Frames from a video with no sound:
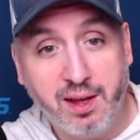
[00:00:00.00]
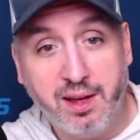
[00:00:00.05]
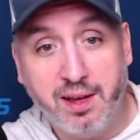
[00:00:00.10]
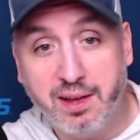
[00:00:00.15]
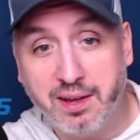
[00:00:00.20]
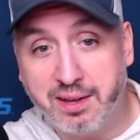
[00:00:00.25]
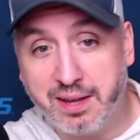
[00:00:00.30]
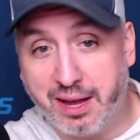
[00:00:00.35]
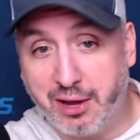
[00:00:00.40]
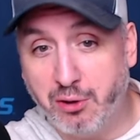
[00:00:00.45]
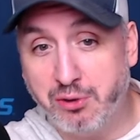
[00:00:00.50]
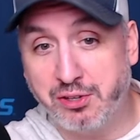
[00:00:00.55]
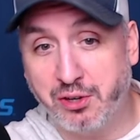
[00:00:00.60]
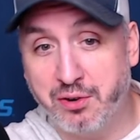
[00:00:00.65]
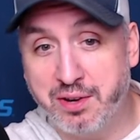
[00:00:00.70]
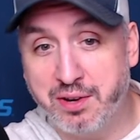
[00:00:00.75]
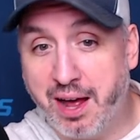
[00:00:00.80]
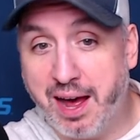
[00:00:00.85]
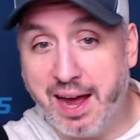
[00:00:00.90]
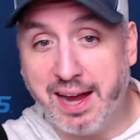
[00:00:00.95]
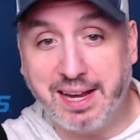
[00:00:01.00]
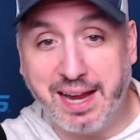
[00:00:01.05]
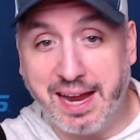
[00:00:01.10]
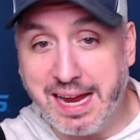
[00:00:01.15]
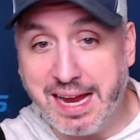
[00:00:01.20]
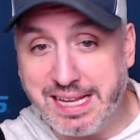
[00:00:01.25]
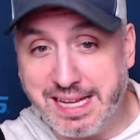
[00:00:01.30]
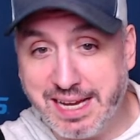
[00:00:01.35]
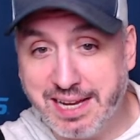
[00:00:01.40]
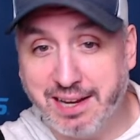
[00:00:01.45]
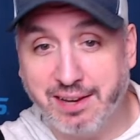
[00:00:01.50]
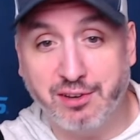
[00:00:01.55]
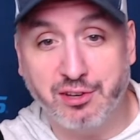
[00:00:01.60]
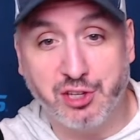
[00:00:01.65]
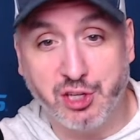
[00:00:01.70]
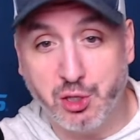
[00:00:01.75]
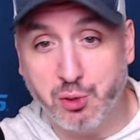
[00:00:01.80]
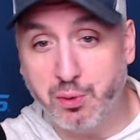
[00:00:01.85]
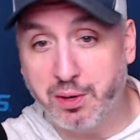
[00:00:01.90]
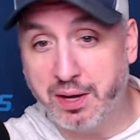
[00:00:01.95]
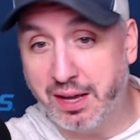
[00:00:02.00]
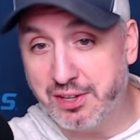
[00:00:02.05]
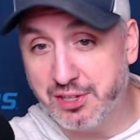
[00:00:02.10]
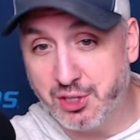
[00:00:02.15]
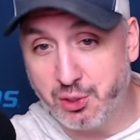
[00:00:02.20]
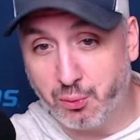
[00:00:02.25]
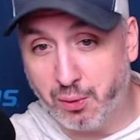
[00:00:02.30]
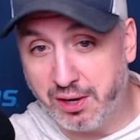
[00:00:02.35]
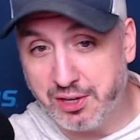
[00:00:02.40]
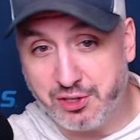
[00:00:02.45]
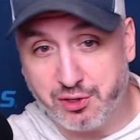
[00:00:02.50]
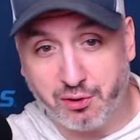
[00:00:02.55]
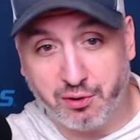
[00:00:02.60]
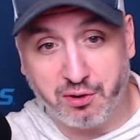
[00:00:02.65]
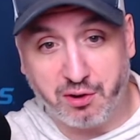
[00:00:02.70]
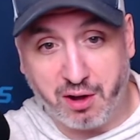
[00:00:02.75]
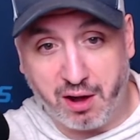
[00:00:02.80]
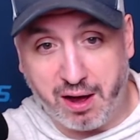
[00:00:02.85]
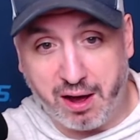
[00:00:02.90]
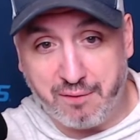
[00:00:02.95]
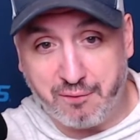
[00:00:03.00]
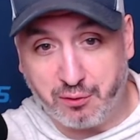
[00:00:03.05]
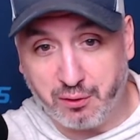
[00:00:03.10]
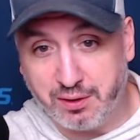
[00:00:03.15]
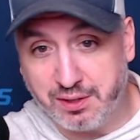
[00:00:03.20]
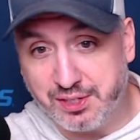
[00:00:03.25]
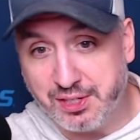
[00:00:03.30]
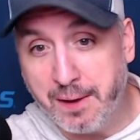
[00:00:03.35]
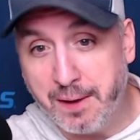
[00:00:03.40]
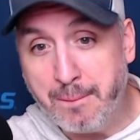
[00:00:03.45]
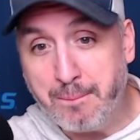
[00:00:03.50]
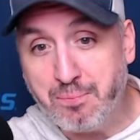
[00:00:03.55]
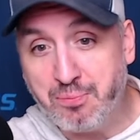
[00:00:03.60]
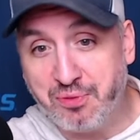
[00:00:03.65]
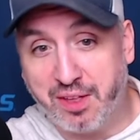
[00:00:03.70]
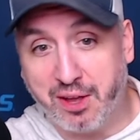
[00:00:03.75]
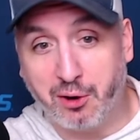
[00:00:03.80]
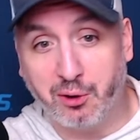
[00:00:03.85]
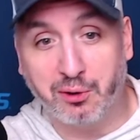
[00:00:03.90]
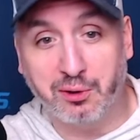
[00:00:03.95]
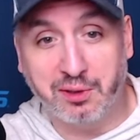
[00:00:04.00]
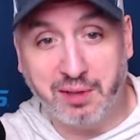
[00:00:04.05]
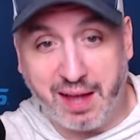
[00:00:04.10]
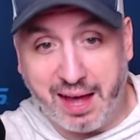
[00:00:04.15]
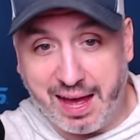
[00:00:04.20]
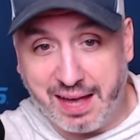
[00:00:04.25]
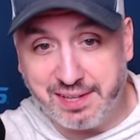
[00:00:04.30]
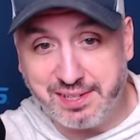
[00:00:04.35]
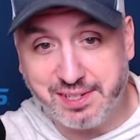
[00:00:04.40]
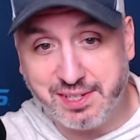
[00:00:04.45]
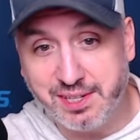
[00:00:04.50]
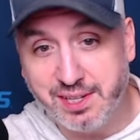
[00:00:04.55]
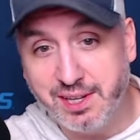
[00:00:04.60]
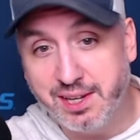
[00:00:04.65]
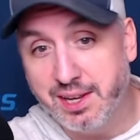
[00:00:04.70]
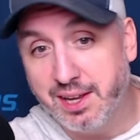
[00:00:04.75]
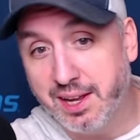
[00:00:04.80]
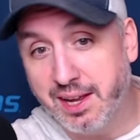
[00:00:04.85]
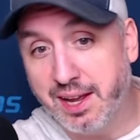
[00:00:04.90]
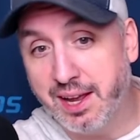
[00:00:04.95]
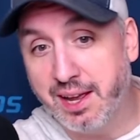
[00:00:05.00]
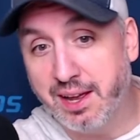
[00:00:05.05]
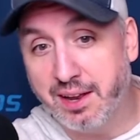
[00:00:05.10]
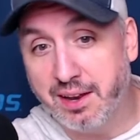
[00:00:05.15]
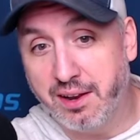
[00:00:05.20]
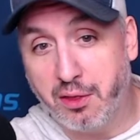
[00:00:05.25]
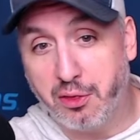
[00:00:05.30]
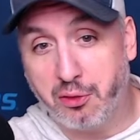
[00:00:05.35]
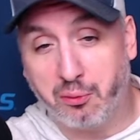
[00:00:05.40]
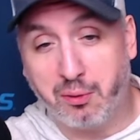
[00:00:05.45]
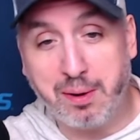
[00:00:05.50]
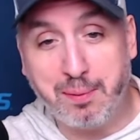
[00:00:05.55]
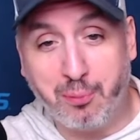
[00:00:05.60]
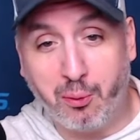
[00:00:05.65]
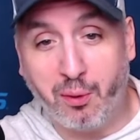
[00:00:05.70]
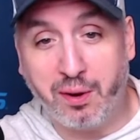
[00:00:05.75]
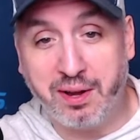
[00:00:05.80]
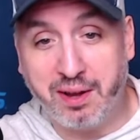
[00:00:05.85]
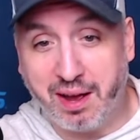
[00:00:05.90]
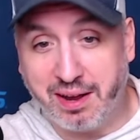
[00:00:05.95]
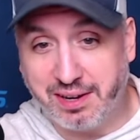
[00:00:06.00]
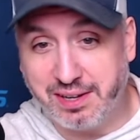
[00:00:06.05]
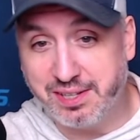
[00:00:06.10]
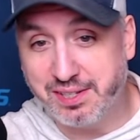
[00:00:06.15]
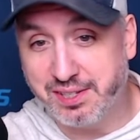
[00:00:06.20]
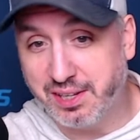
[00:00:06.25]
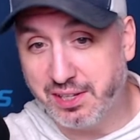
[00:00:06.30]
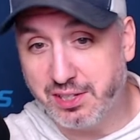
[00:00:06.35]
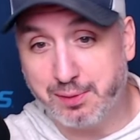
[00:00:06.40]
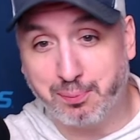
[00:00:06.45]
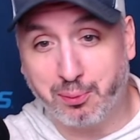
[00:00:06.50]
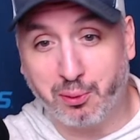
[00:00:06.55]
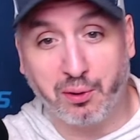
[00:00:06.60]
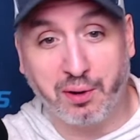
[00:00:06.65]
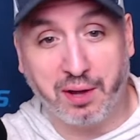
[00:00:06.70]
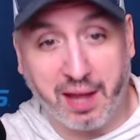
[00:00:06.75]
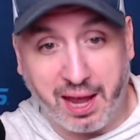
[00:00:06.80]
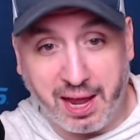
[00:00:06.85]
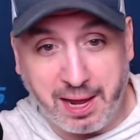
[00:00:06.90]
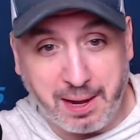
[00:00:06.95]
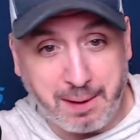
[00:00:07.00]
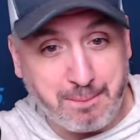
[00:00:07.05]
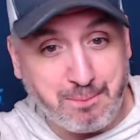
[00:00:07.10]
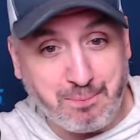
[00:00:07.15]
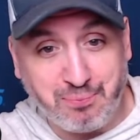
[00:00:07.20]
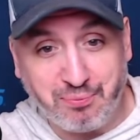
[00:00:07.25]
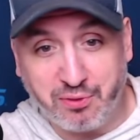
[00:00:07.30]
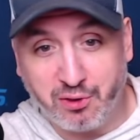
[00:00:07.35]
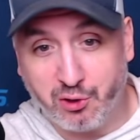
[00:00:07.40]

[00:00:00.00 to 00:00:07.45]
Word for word: Coyotes are 9 18 and 2 against the Western Conference. They are last in 3.9 assists per game.